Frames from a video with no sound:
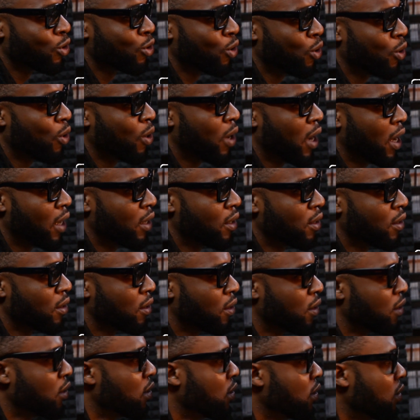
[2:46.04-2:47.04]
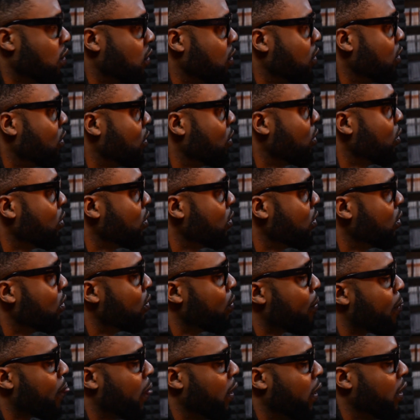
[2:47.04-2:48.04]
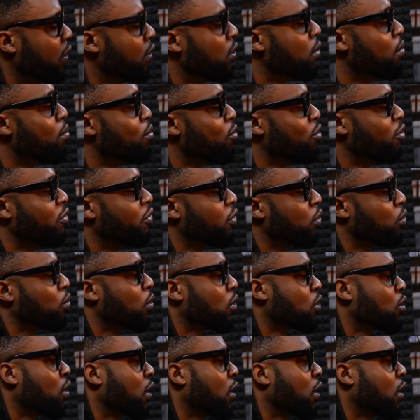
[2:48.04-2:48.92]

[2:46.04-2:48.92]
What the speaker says: So, and, you know, in the movie we're